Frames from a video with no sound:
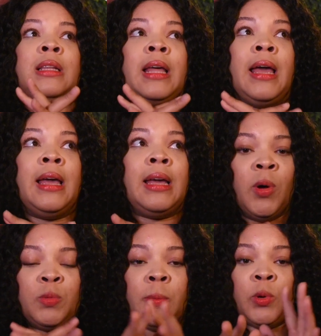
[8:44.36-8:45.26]
the lake,
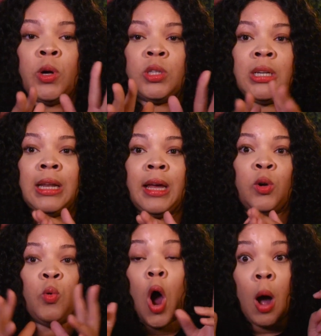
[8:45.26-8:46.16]
most people who go to the lake
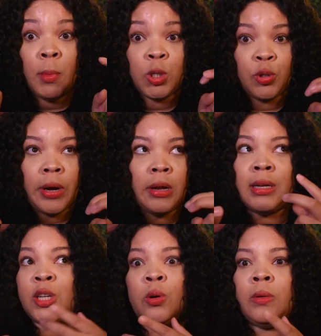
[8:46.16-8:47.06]
who almost drown
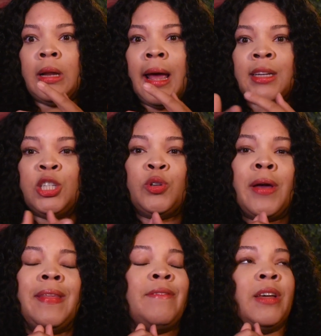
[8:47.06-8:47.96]
and don't actually
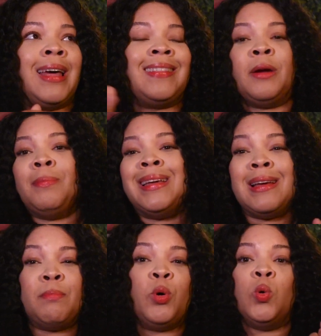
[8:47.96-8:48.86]
drown, they feel like they're
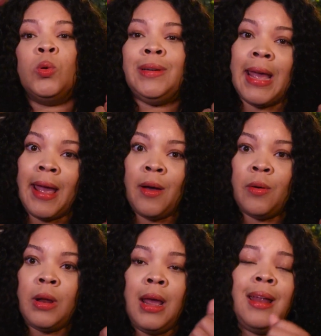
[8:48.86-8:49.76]
being pulled
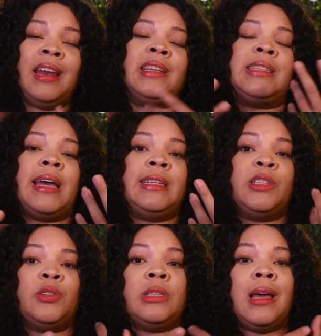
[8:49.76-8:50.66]
down. Now
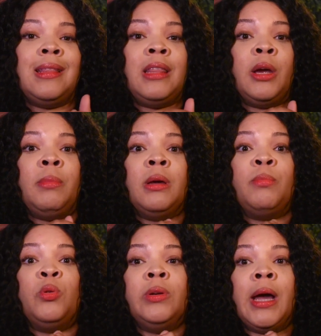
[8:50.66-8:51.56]
scientists are saying that they're
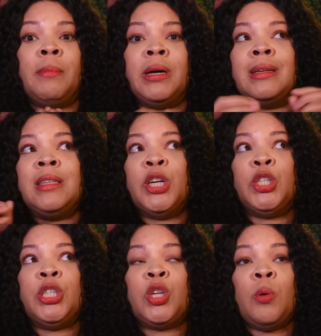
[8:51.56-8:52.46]
being pulled down because
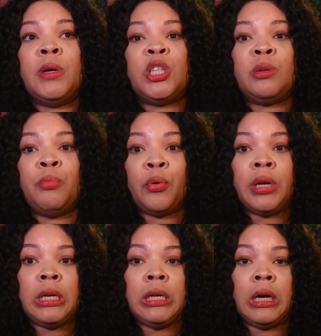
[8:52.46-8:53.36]
there's so much
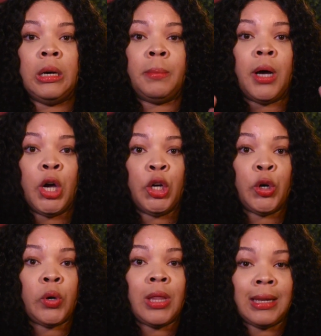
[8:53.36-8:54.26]
debris up
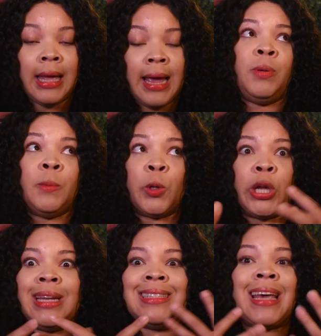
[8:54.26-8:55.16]
under the lake. People are
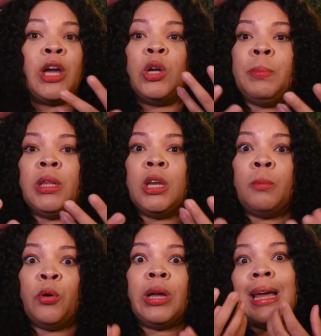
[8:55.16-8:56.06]
getting tangled up in the
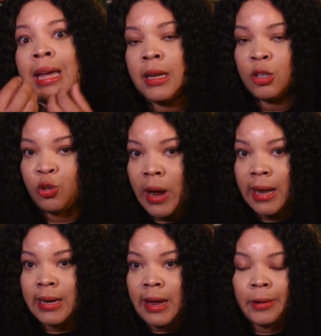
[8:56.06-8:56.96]
debris and getting
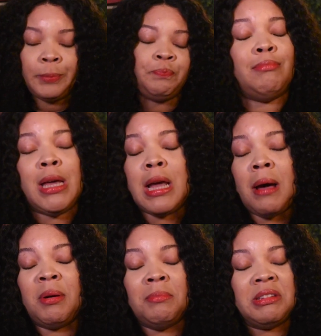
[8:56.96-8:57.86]
dragged down. Me,
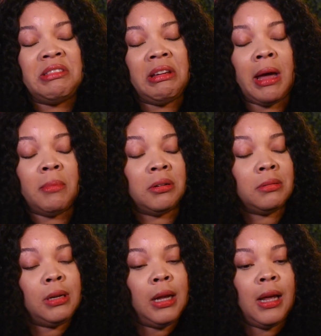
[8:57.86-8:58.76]
I'm a mystic, I'm
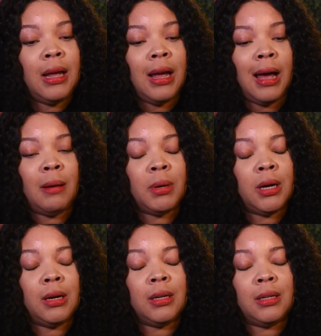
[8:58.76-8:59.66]

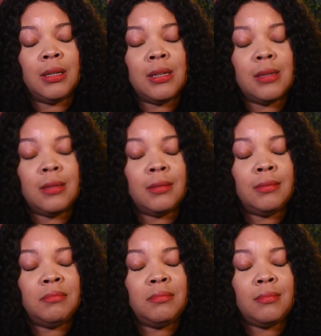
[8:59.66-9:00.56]
a
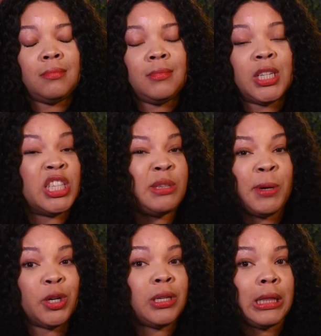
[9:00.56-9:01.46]

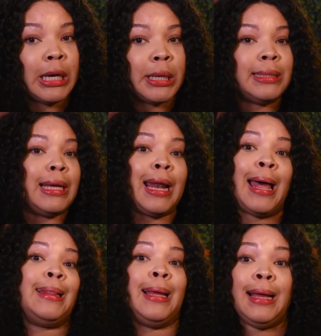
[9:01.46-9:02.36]
conspiracy theorist, and
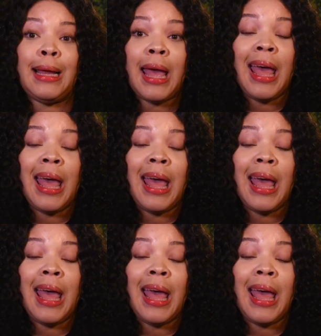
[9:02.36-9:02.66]
I think